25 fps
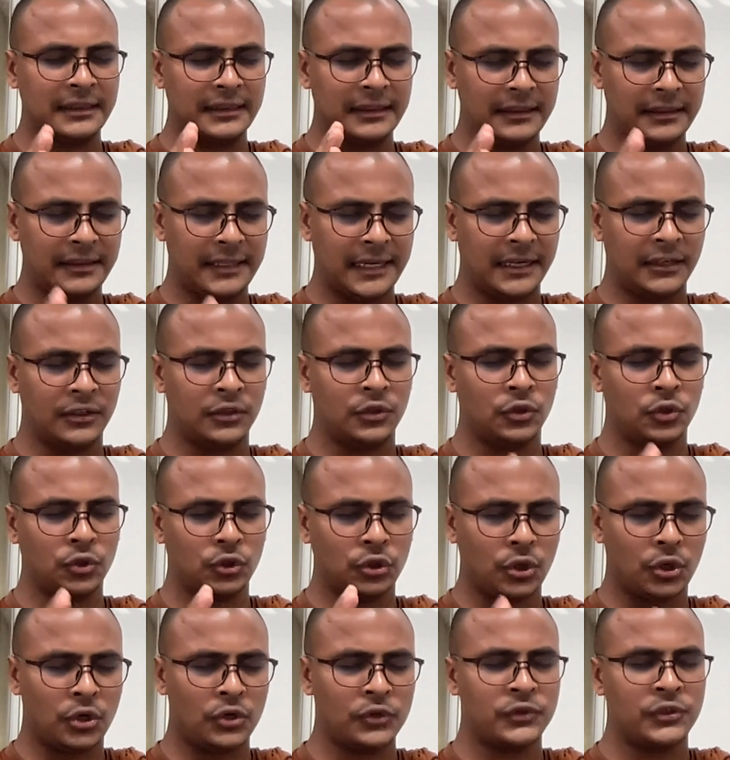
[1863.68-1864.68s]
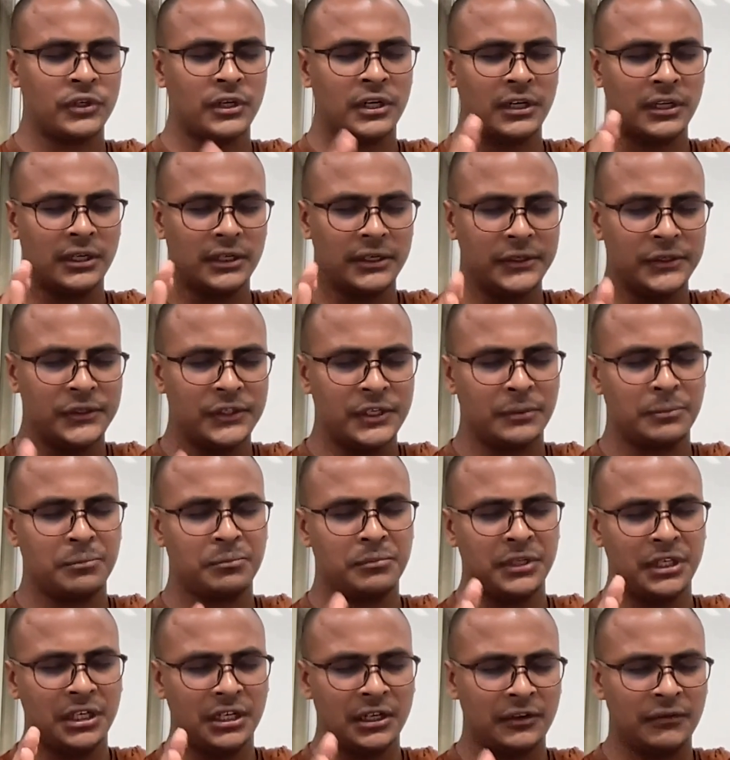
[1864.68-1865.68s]
that thoughts
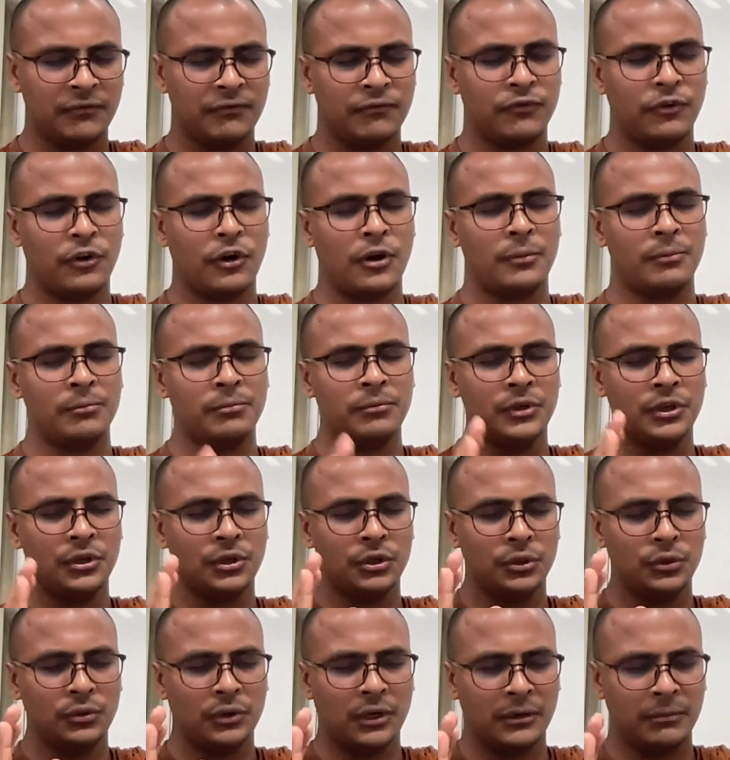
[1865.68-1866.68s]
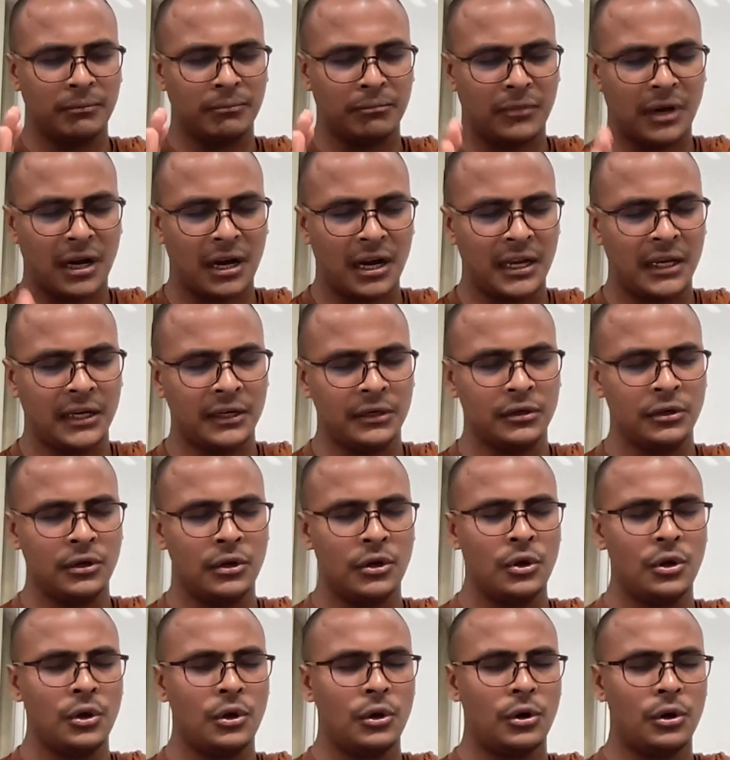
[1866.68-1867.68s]
disappear from your mind,
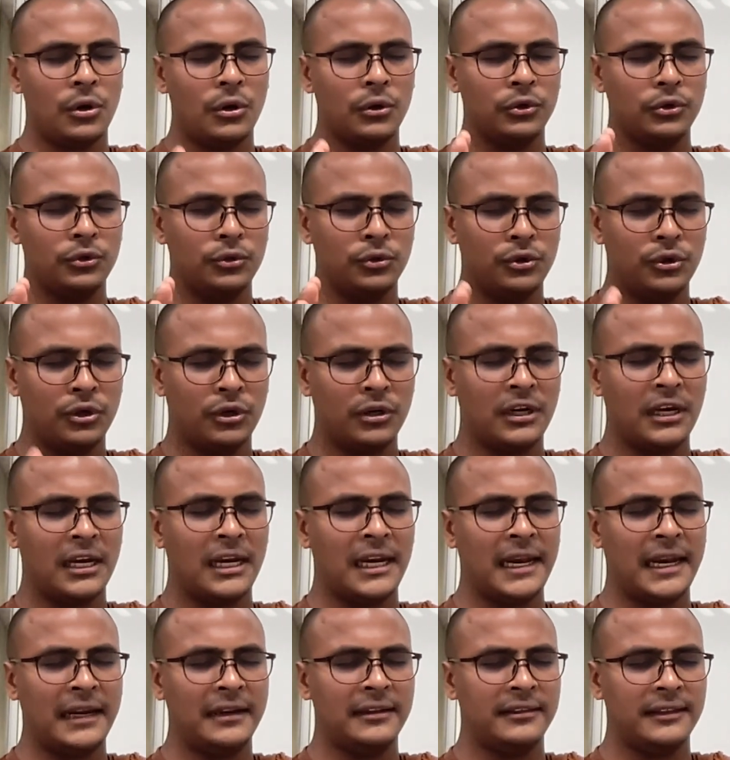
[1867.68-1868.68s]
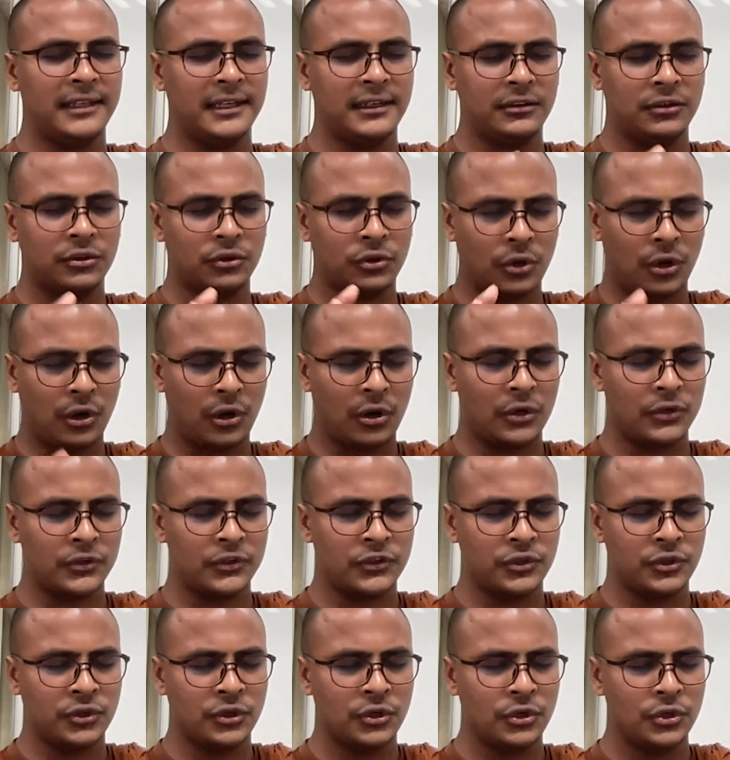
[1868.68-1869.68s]
or do not let that
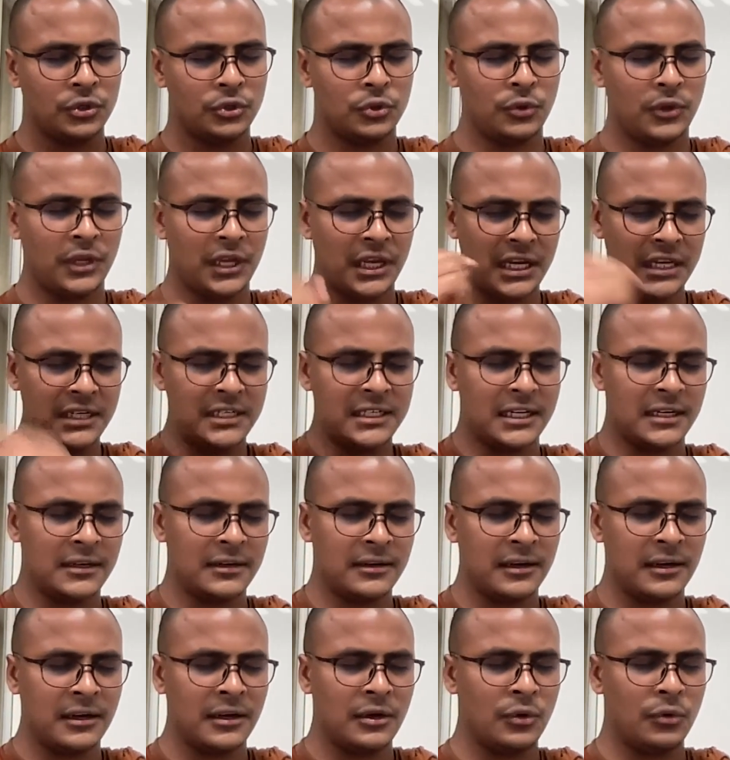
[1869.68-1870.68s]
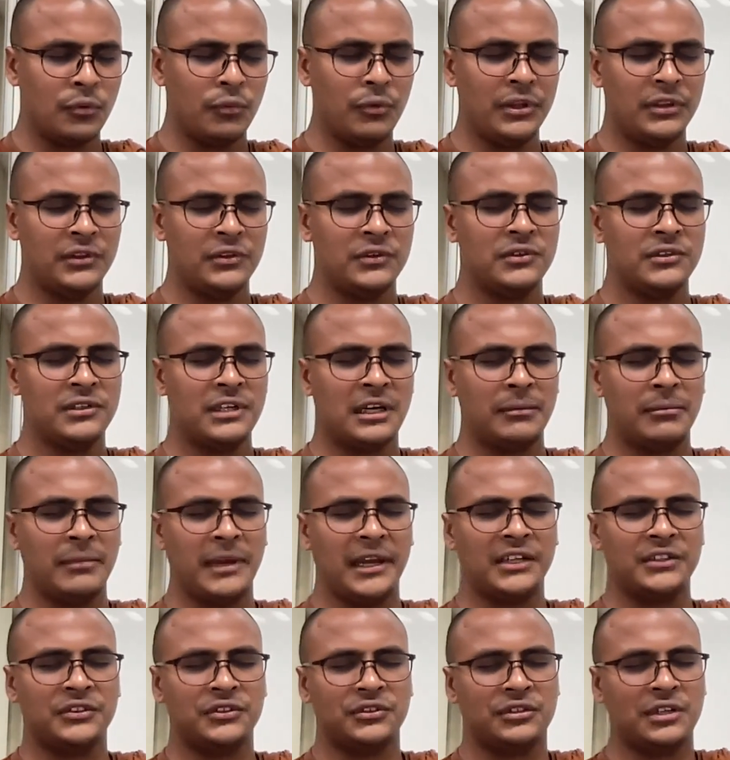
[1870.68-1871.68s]
thoughts to hidden with some
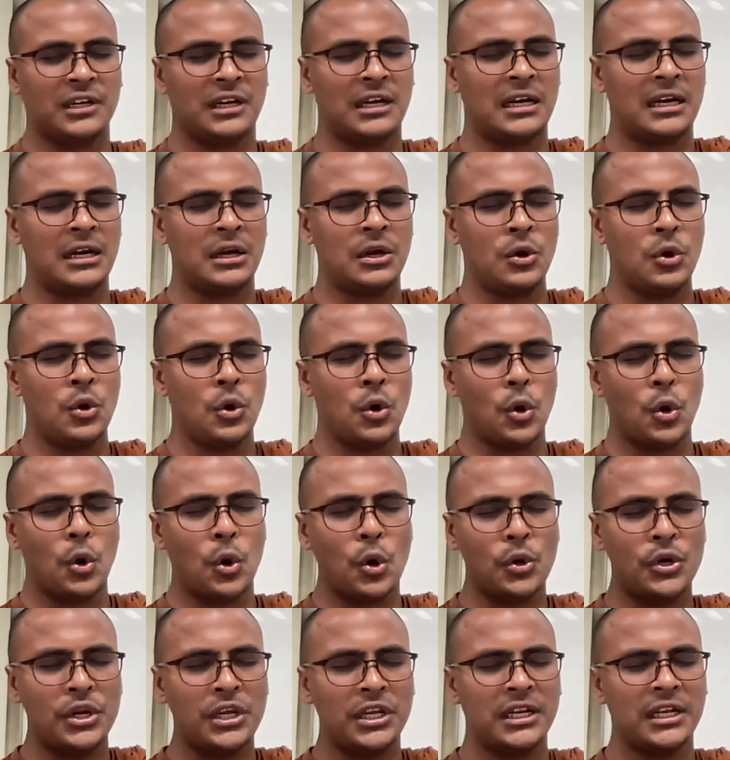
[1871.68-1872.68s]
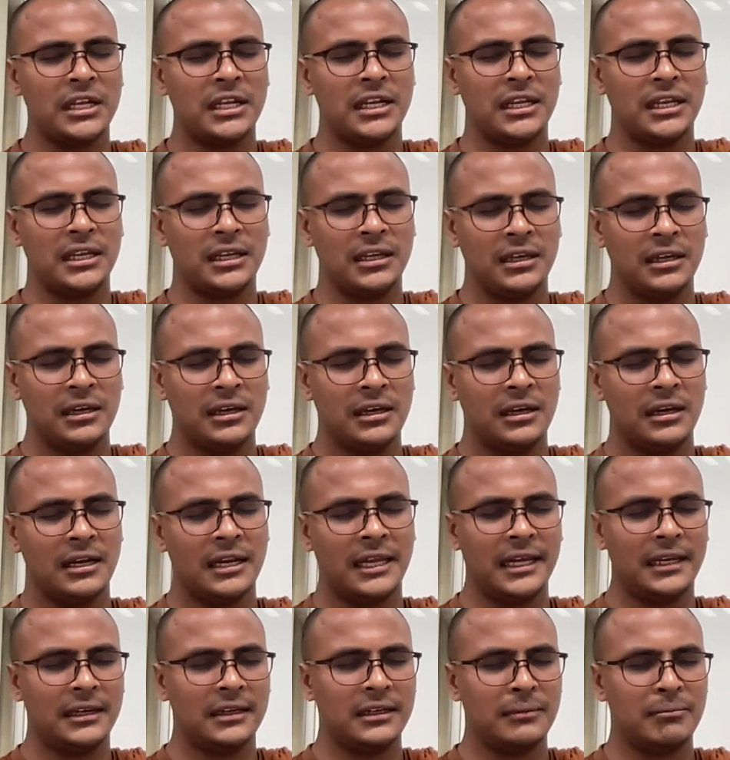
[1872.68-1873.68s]
extraordinary
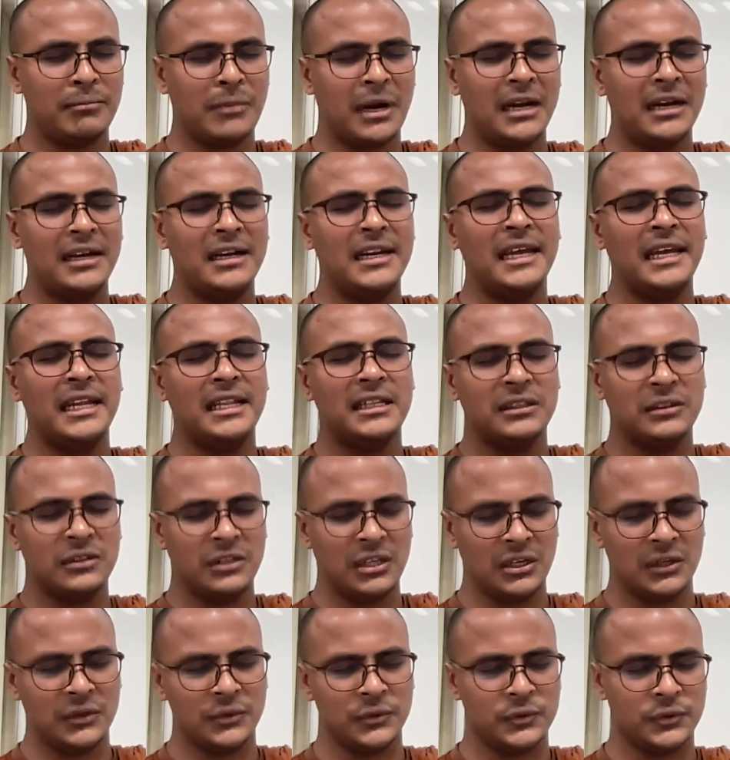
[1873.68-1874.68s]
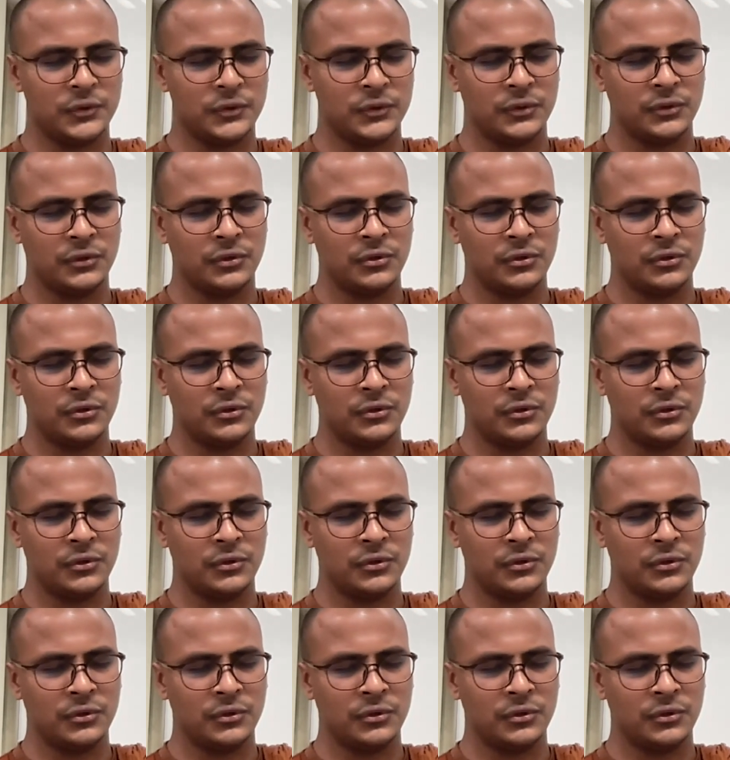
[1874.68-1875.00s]
like mundane things.